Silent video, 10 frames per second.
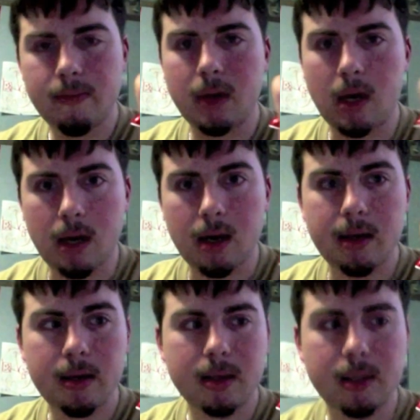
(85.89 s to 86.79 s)

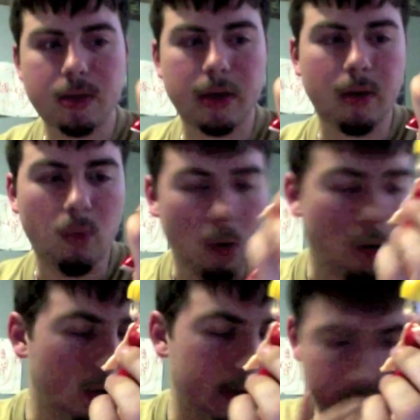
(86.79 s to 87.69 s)
concerning
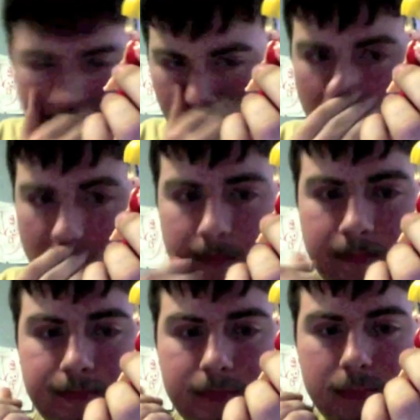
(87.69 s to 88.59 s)
Roll
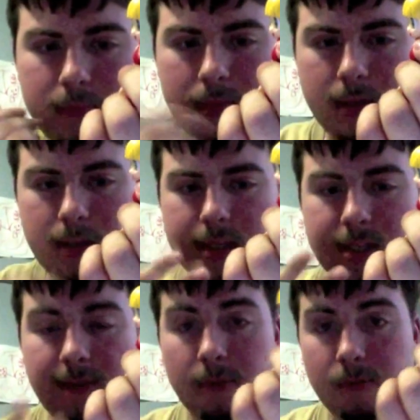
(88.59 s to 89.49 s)
it's
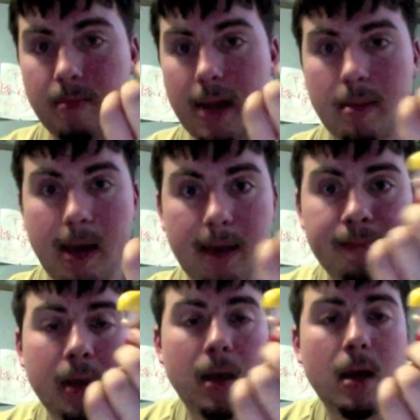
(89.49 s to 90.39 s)
different from Mega Man.
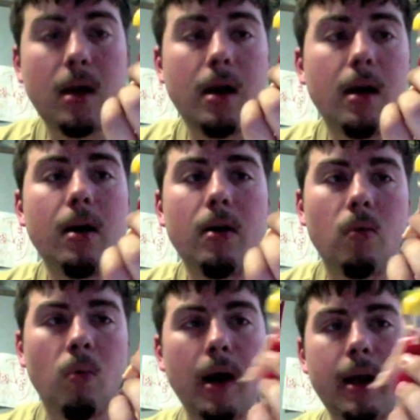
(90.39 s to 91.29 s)

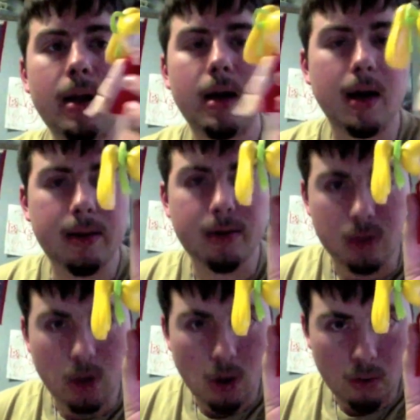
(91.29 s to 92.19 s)
One, there's
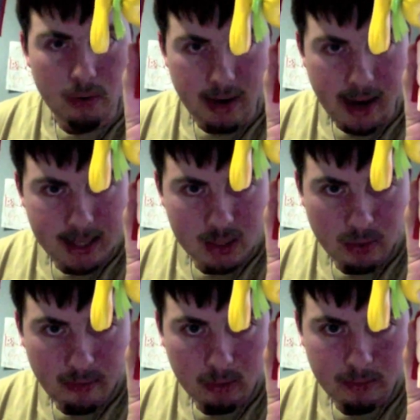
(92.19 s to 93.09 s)
no neck
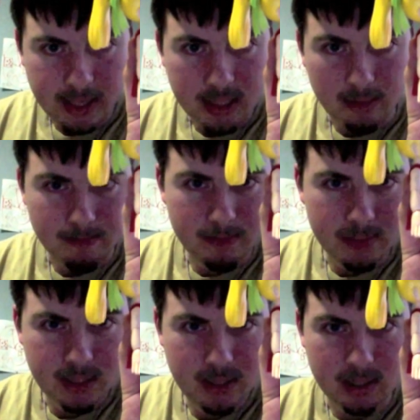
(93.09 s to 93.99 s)
swivel. It's a
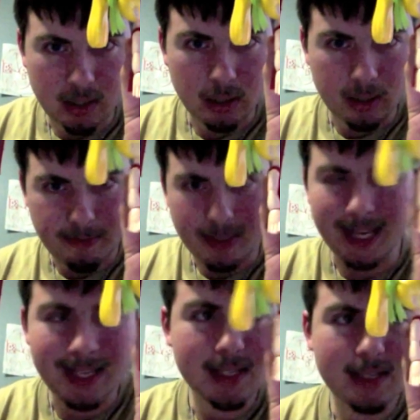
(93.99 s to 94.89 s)
solid
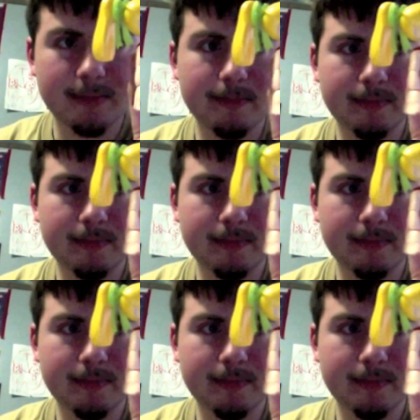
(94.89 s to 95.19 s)
piece.